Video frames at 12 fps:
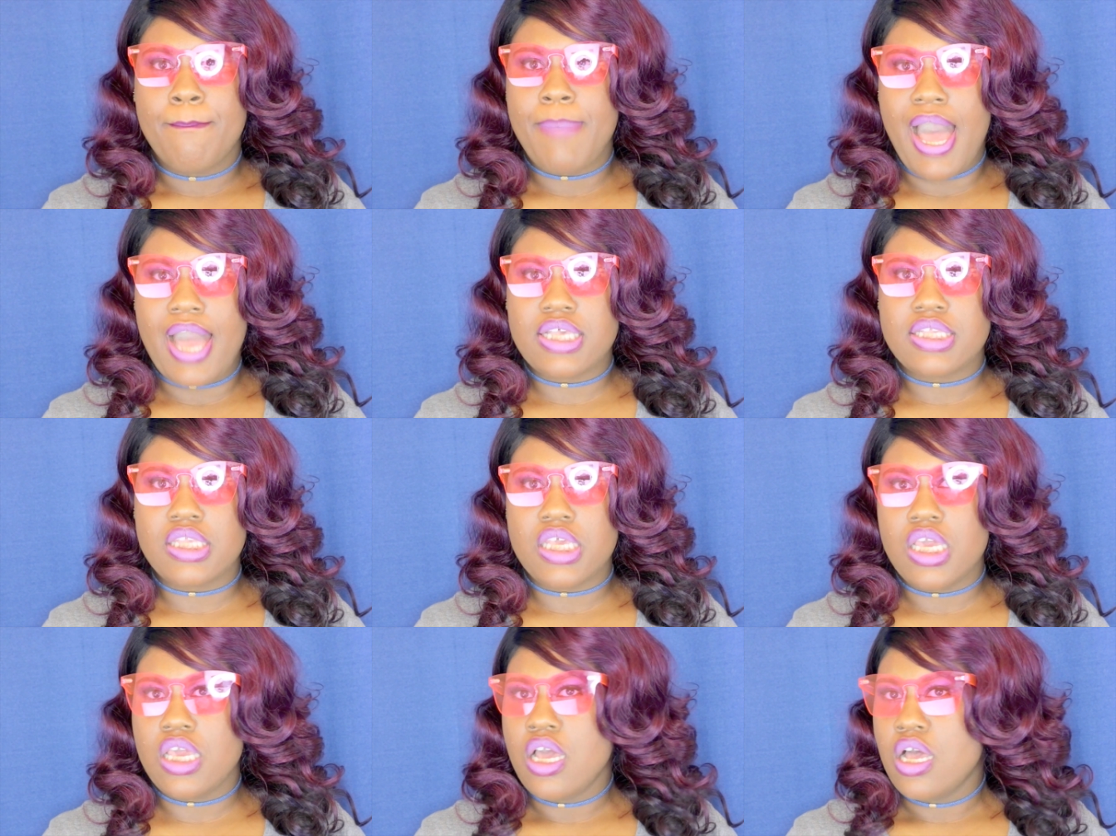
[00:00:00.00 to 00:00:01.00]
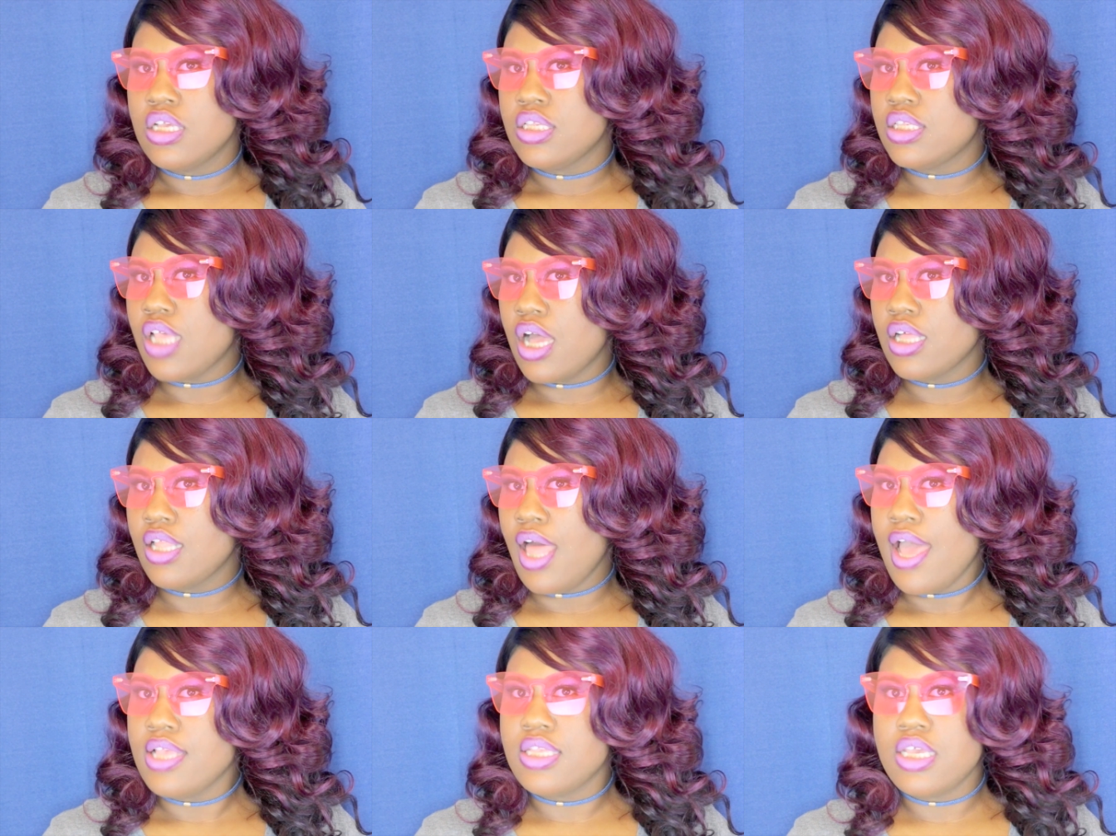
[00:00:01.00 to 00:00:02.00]
boxy
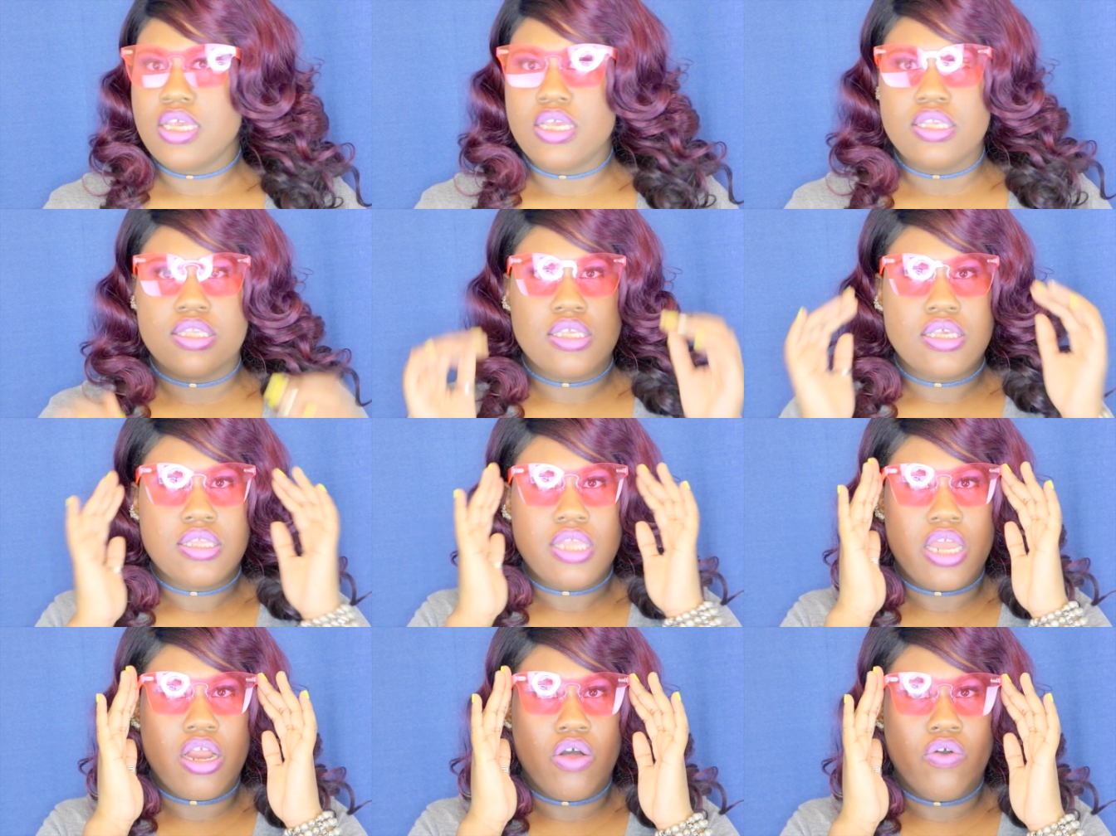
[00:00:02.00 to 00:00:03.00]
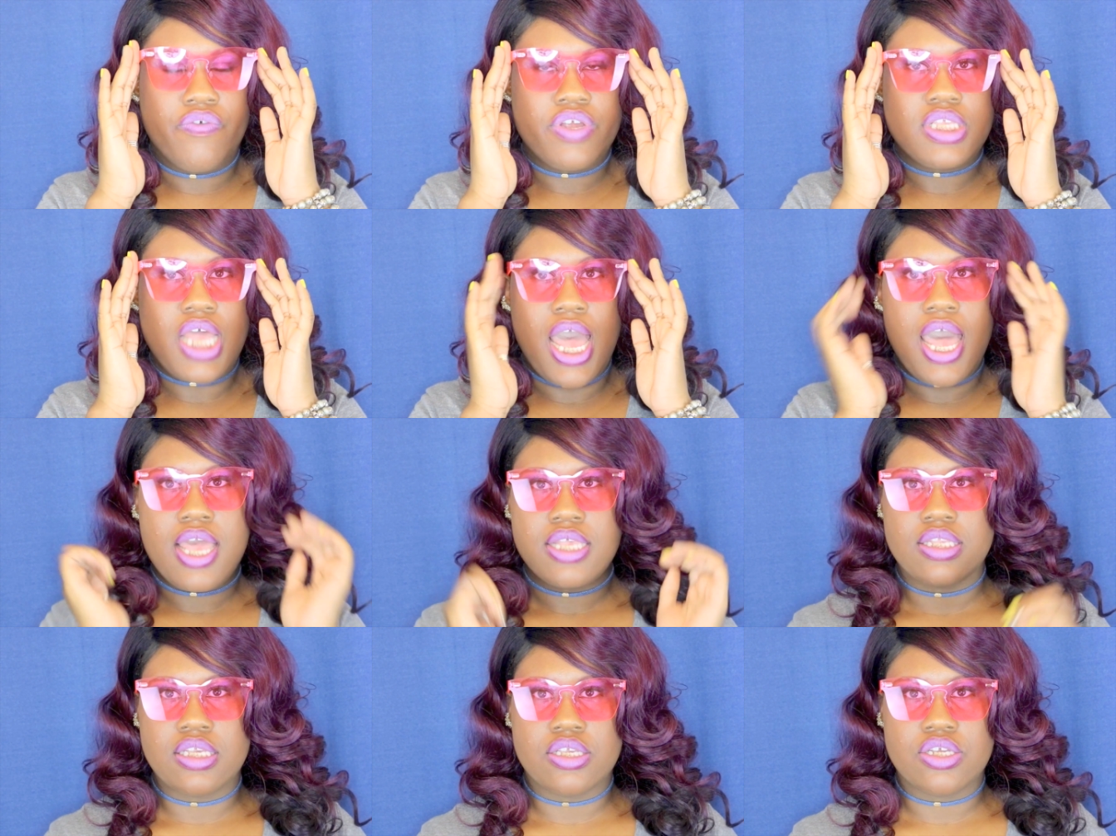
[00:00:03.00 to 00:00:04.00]
sunglasses that are
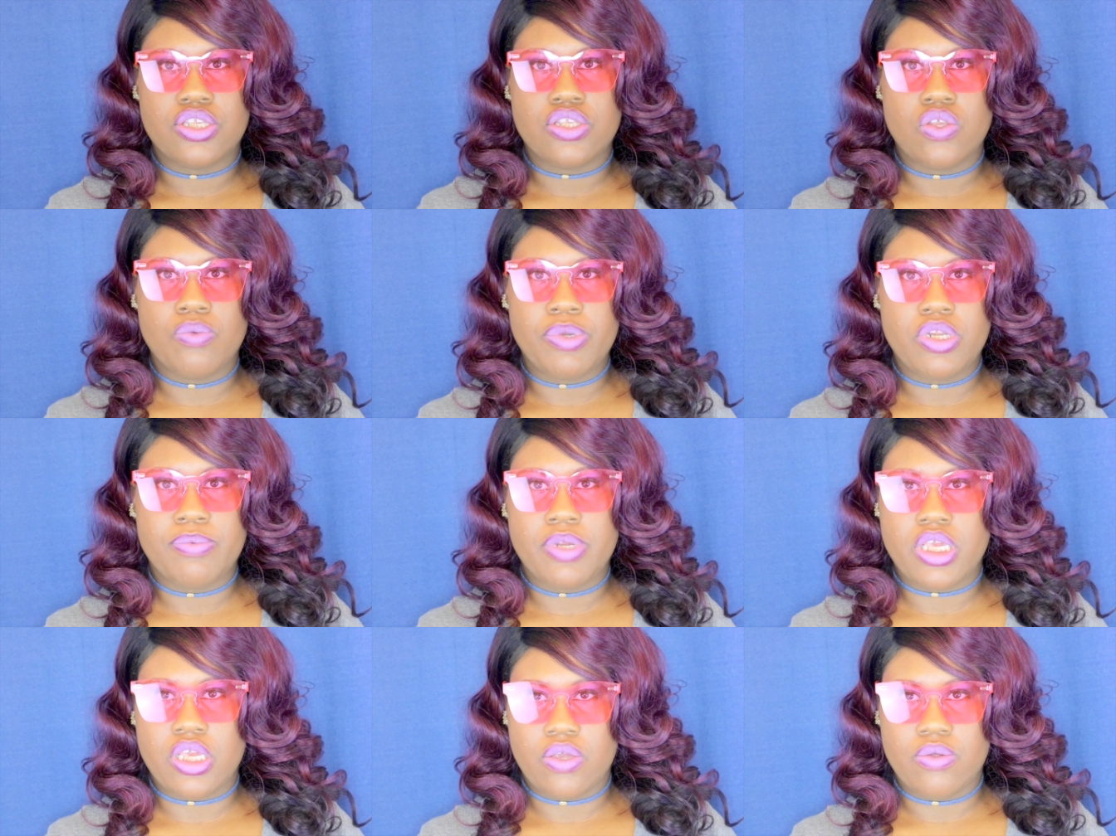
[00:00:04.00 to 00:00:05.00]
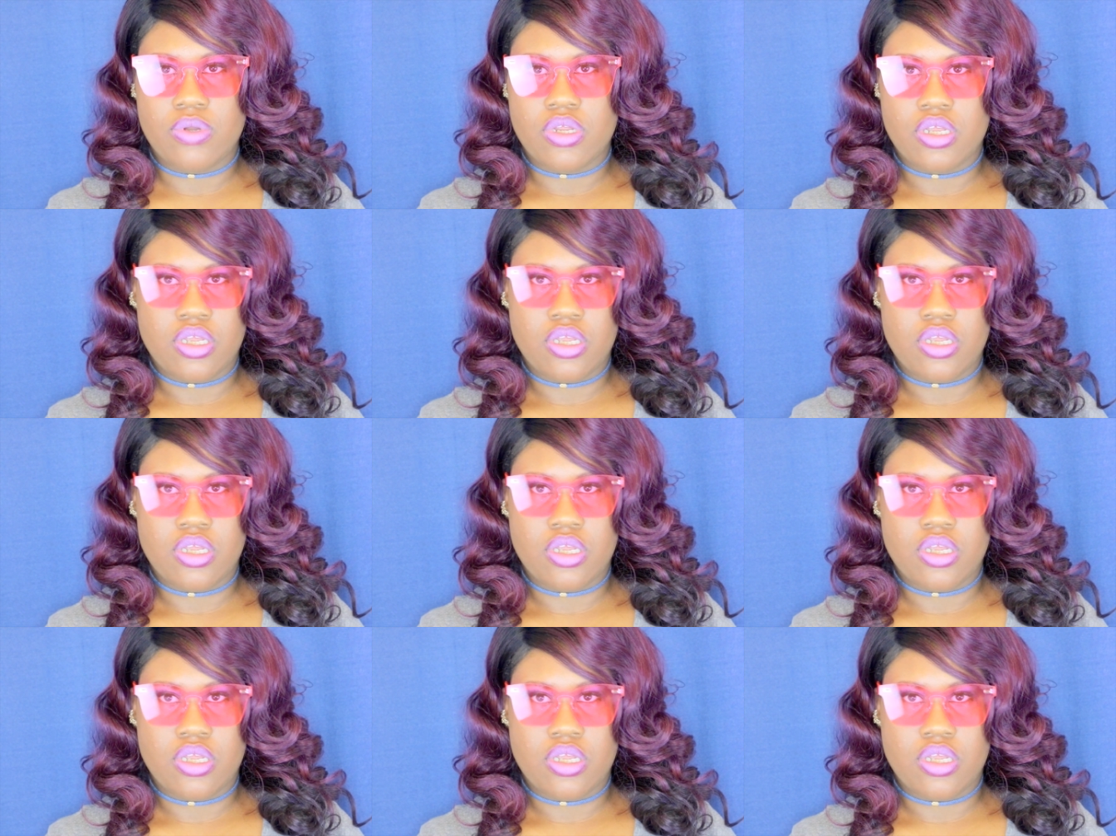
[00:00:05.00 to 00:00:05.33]
oversized. These are super duper cute.